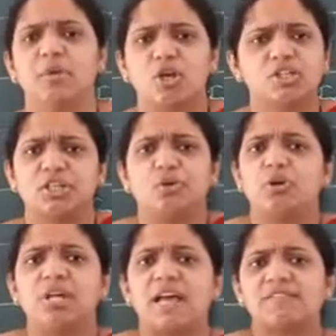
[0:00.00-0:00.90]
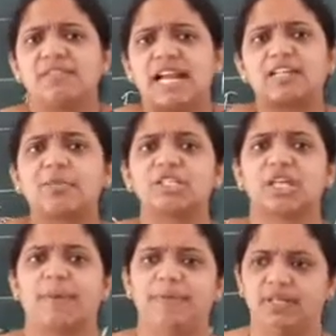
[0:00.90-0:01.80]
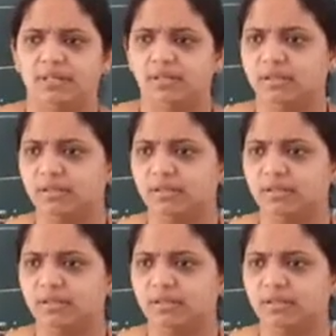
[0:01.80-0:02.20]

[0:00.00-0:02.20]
because he don't have that much capital.